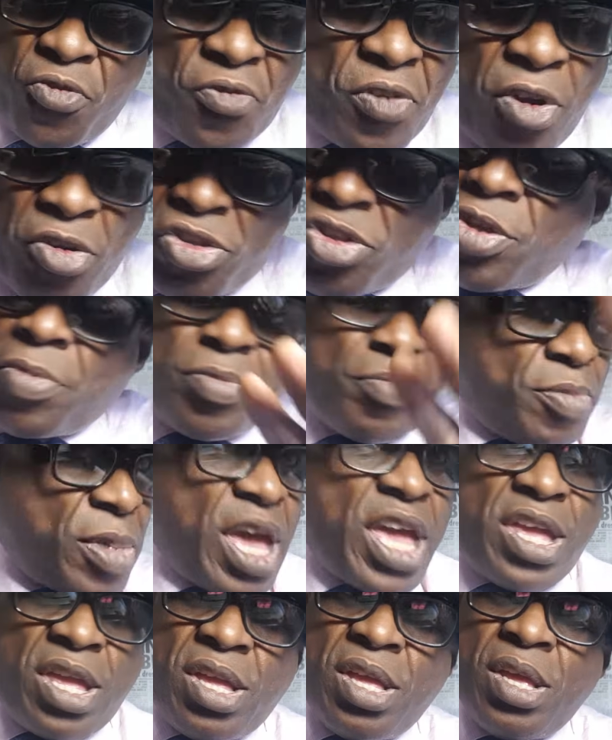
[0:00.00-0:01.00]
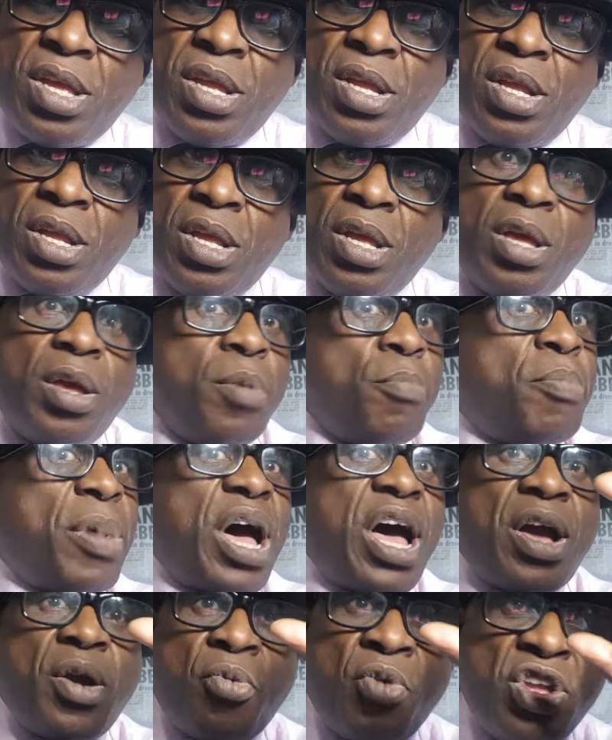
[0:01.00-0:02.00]
failed to stop, mate.
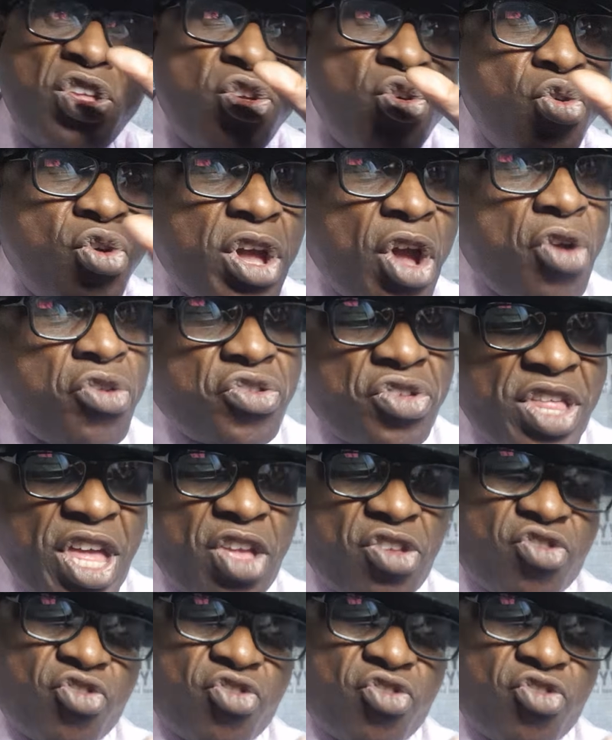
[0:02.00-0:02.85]
But when you go to that